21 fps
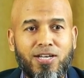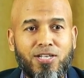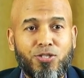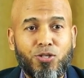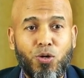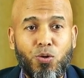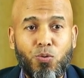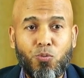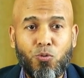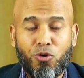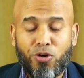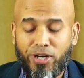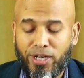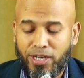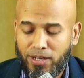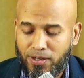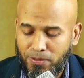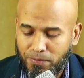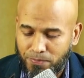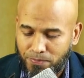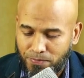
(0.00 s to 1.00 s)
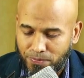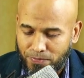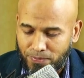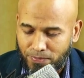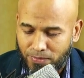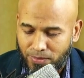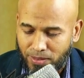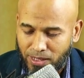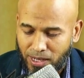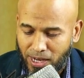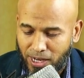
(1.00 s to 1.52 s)
Don't worry.
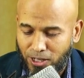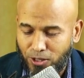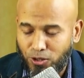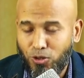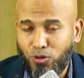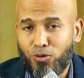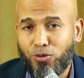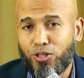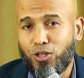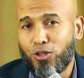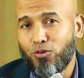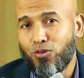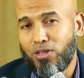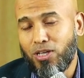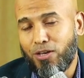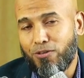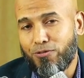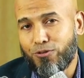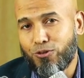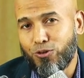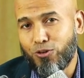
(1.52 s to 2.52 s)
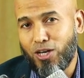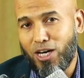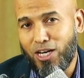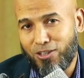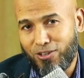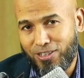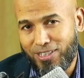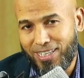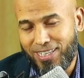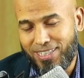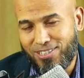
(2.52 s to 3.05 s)
I know you love to
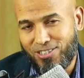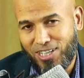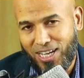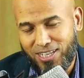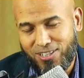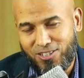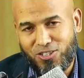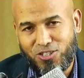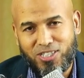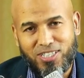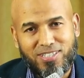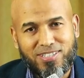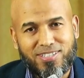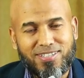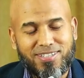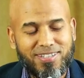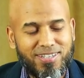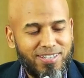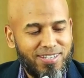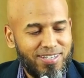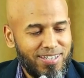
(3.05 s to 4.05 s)
undertake challenges